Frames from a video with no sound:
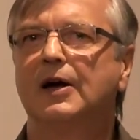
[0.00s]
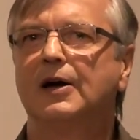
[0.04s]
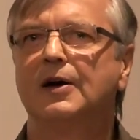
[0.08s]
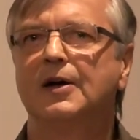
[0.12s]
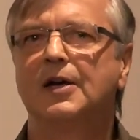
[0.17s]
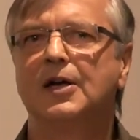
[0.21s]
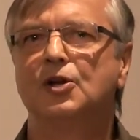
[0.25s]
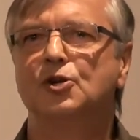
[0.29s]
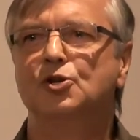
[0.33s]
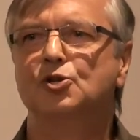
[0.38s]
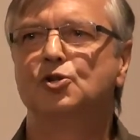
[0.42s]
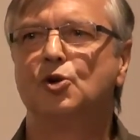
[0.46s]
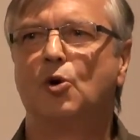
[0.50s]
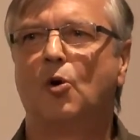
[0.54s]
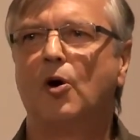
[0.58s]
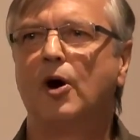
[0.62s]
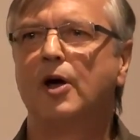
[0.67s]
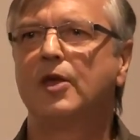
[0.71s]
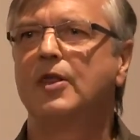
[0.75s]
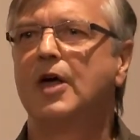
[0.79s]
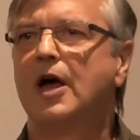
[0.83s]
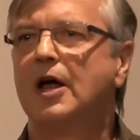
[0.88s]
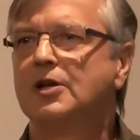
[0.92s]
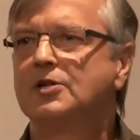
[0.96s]

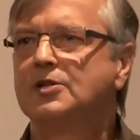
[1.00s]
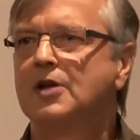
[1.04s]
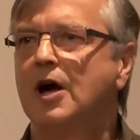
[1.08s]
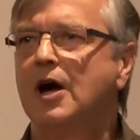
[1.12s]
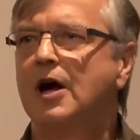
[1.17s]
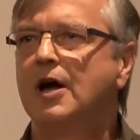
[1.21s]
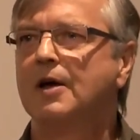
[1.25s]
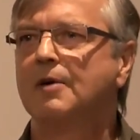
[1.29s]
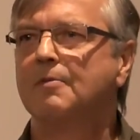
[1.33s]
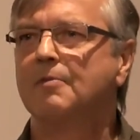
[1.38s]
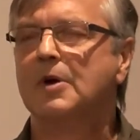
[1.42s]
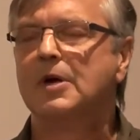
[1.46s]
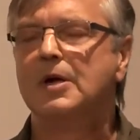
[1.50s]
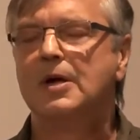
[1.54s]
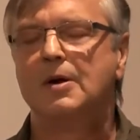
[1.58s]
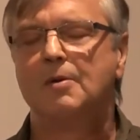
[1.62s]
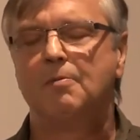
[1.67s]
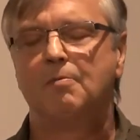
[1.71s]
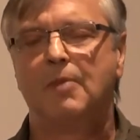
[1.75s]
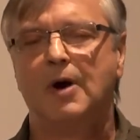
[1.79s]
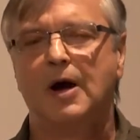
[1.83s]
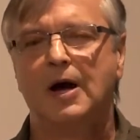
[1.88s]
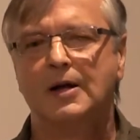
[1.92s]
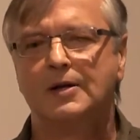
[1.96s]
enjoy that time.
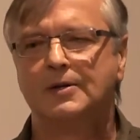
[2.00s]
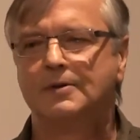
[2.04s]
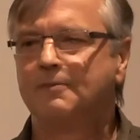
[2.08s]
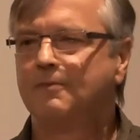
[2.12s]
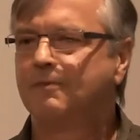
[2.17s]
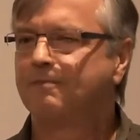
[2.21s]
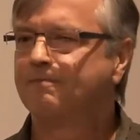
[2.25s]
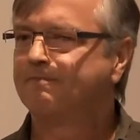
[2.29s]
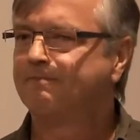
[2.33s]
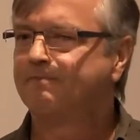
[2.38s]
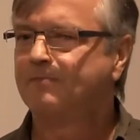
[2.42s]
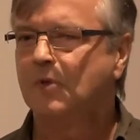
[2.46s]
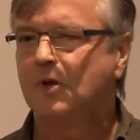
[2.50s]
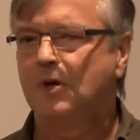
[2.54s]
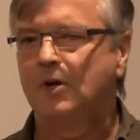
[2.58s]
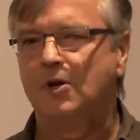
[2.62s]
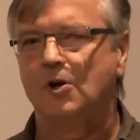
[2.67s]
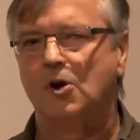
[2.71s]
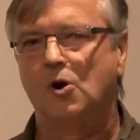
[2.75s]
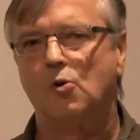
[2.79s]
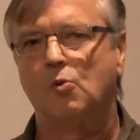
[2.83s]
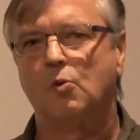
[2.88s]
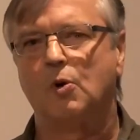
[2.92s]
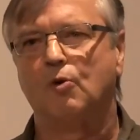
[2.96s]
But, you
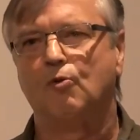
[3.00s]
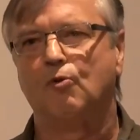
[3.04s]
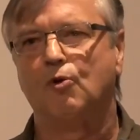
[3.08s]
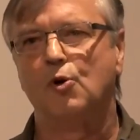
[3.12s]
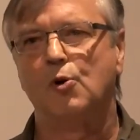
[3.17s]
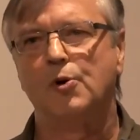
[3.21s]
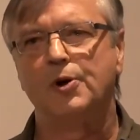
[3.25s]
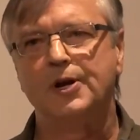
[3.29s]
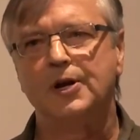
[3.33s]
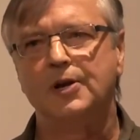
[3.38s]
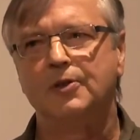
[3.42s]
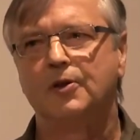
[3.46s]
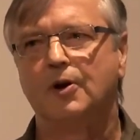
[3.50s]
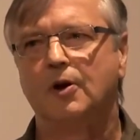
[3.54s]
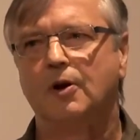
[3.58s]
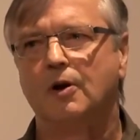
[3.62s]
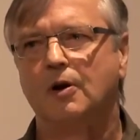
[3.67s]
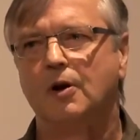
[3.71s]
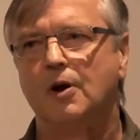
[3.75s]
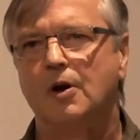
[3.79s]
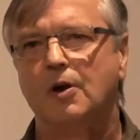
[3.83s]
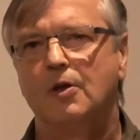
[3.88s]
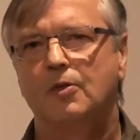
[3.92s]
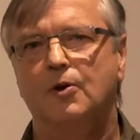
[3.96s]
know, we're ruining their
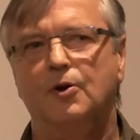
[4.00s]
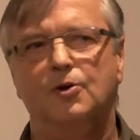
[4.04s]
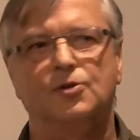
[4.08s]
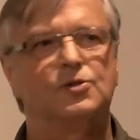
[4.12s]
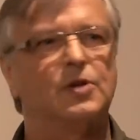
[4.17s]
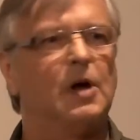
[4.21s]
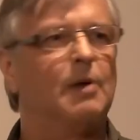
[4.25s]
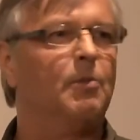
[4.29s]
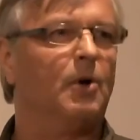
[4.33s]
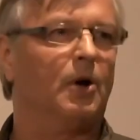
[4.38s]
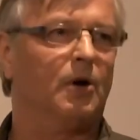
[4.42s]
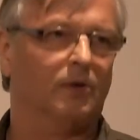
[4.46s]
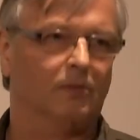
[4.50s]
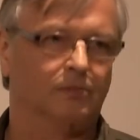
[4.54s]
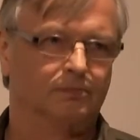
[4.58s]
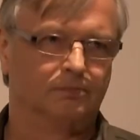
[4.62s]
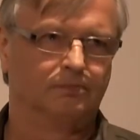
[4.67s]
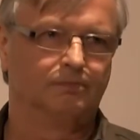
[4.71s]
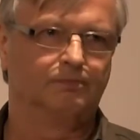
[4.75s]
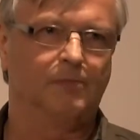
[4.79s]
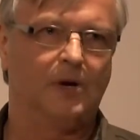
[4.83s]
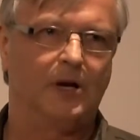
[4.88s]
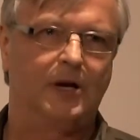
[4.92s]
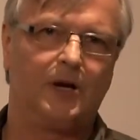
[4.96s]
summer
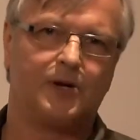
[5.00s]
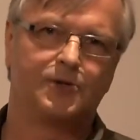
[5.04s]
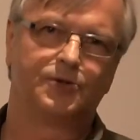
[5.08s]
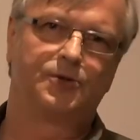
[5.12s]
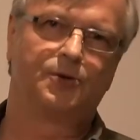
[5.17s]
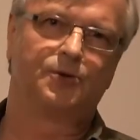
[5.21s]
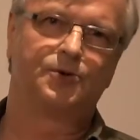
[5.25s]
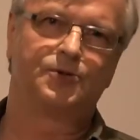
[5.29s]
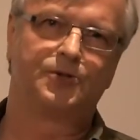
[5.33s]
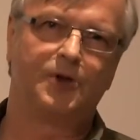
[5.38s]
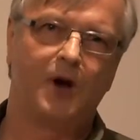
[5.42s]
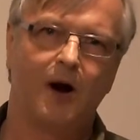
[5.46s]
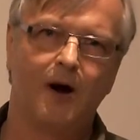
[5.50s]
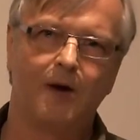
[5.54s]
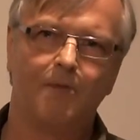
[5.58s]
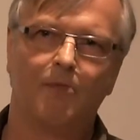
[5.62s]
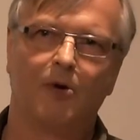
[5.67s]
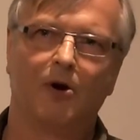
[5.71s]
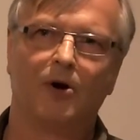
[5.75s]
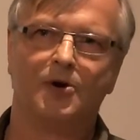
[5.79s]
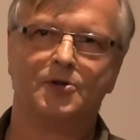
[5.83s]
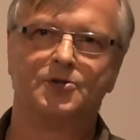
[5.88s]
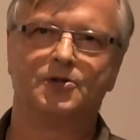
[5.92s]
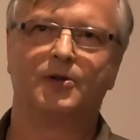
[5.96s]
because those darn
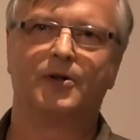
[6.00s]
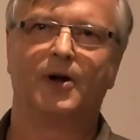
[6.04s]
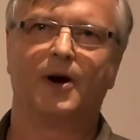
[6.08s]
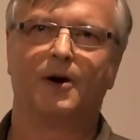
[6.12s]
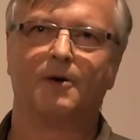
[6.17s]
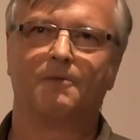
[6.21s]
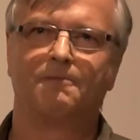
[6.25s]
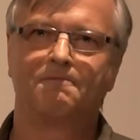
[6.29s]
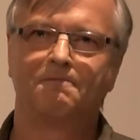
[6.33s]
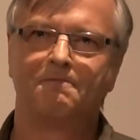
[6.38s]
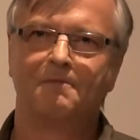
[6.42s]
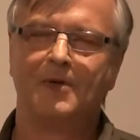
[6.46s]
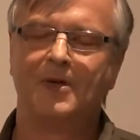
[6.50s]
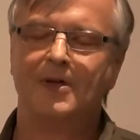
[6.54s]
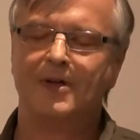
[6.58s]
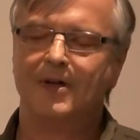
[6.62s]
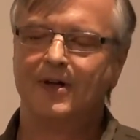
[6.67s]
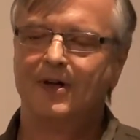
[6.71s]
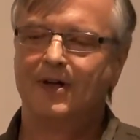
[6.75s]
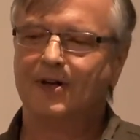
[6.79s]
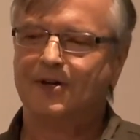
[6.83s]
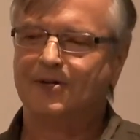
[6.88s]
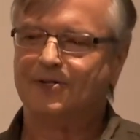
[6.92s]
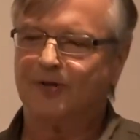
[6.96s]
birds are there.
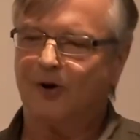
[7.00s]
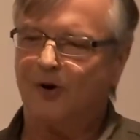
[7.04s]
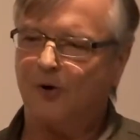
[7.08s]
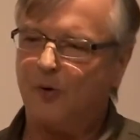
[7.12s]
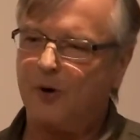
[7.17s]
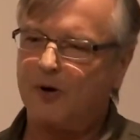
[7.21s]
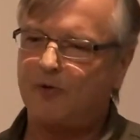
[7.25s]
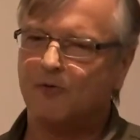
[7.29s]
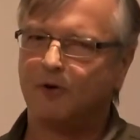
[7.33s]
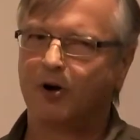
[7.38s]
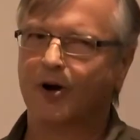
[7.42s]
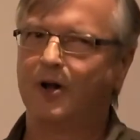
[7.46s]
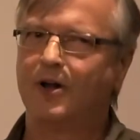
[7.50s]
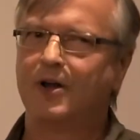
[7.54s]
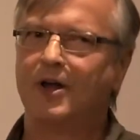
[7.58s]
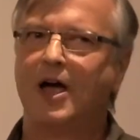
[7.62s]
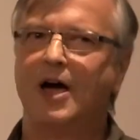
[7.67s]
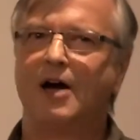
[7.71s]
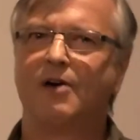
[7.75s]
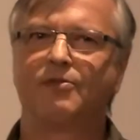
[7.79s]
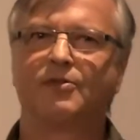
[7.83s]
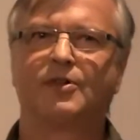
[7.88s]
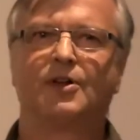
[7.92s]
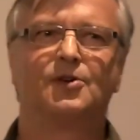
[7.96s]
So we really
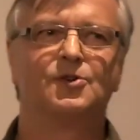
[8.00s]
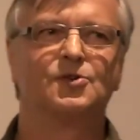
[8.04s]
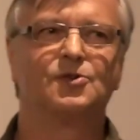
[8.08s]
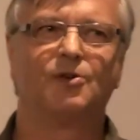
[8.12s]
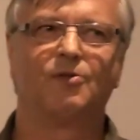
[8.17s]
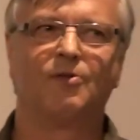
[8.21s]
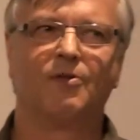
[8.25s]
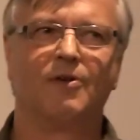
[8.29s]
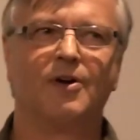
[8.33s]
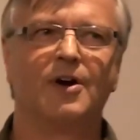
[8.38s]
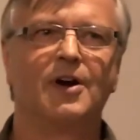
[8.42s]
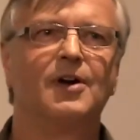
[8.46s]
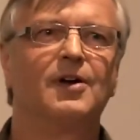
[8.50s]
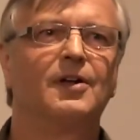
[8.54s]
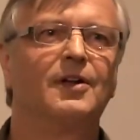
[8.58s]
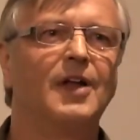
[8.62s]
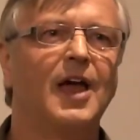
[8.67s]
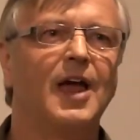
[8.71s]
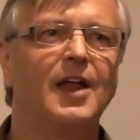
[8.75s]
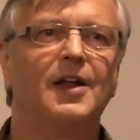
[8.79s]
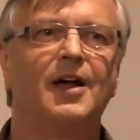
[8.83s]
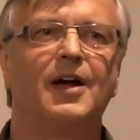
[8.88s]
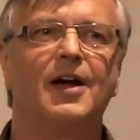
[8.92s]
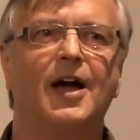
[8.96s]
have,
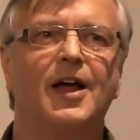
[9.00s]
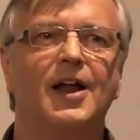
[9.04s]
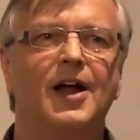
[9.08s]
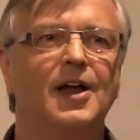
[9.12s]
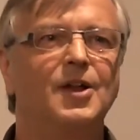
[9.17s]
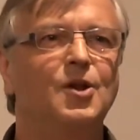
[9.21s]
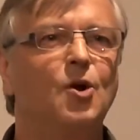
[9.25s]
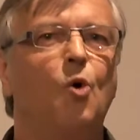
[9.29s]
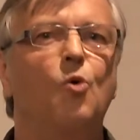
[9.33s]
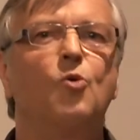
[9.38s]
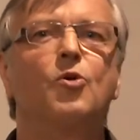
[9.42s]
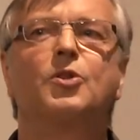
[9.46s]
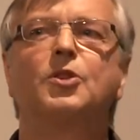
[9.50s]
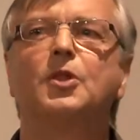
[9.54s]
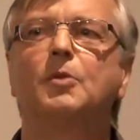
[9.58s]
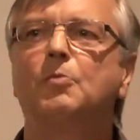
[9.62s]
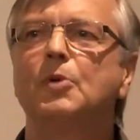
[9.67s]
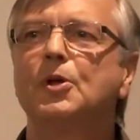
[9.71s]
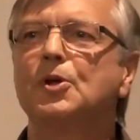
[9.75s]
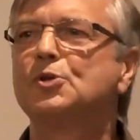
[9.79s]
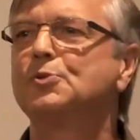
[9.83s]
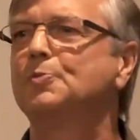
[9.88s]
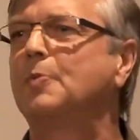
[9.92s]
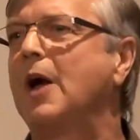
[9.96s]
and I know that the
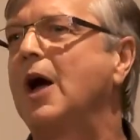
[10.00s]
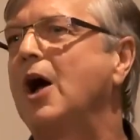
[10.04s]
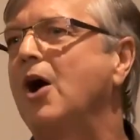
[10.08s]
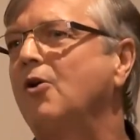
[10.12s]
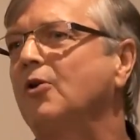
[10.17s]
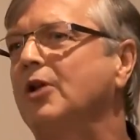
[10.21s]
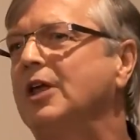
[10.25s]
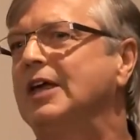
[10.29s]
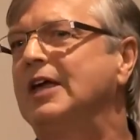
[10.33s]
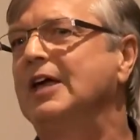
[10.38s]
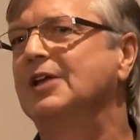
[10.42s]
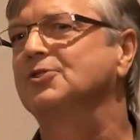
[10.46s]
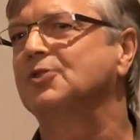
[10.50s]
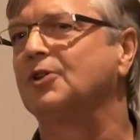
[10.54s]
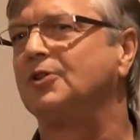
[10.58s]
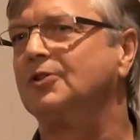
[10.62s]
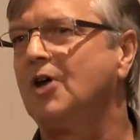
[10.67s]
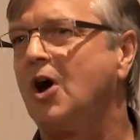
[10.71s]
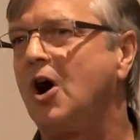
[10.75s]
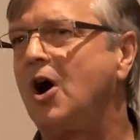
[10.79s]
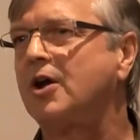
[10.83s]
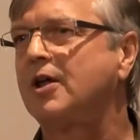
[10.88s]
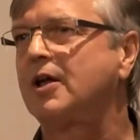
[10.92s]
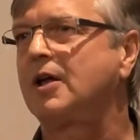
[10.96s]
municipality gets a
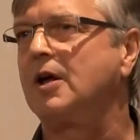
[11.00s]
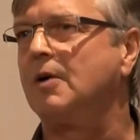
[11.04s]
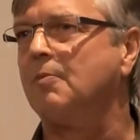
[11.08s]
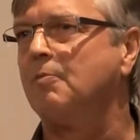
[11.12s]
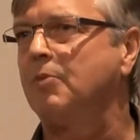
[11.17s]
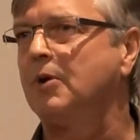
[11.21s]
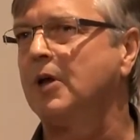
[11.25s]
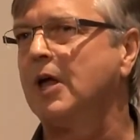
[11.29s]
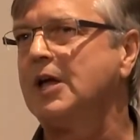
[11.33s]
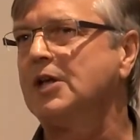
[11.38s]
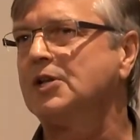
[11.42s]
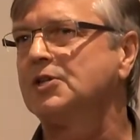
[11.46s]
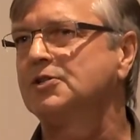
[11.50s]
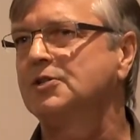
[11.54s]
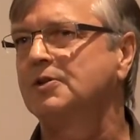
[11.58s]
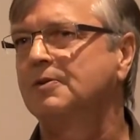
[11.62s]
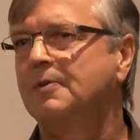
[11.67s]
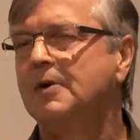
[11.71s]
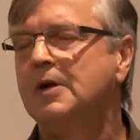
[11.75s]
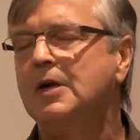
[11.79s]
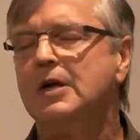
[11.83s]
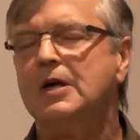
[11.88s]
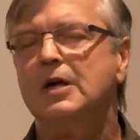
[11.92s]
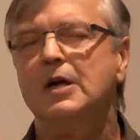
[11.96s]
lot of complaints
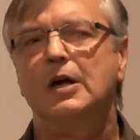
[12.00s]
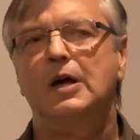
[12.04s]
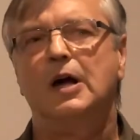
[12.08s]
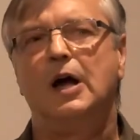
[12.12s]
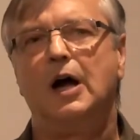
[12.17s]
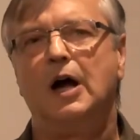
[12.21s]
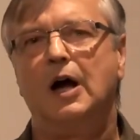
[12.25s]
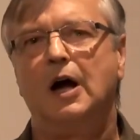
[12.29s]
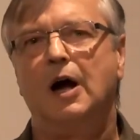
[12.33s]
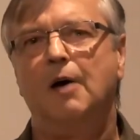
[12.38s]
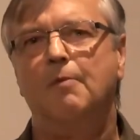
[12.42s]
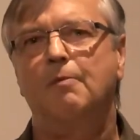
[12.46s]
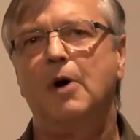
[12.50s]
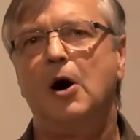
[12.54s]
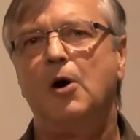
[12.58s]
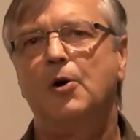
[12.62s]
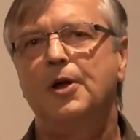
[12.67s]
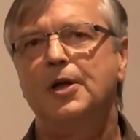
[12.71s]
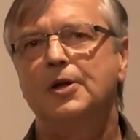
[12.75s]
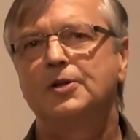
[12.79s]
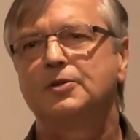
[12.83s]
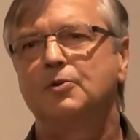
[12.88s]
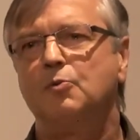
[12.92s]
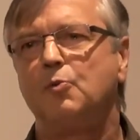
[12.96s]
about
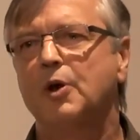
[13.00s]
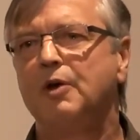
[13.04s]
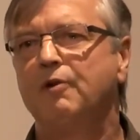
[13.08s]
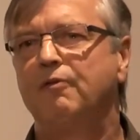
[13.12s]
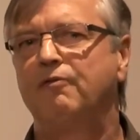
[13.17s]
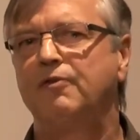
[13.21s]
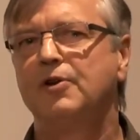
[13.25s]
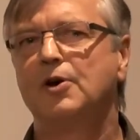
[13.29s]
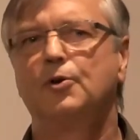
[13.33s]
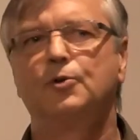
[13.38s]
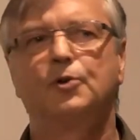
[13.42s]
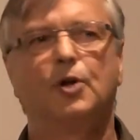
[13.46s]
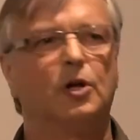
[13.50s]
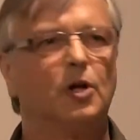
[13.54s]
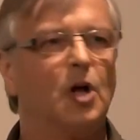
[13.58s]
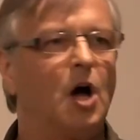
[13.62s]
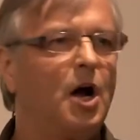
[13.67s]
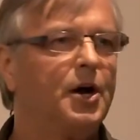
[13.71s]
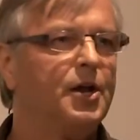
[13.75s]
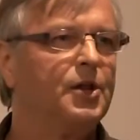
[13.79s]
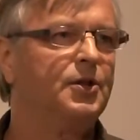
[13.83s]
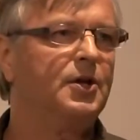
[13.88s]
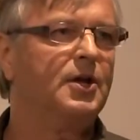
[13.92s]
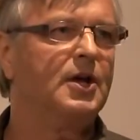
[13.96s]
it. We field a
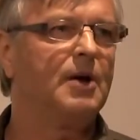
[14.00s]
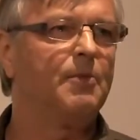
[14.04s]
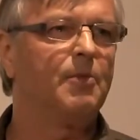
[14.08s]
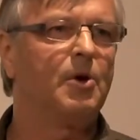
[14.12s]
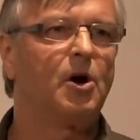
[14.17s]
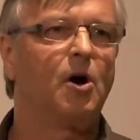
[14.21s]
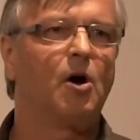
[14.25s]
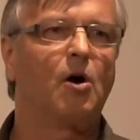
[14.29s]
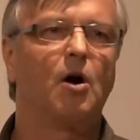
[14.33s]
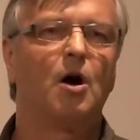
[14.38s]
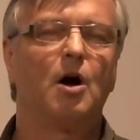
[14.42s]
lot at the M&R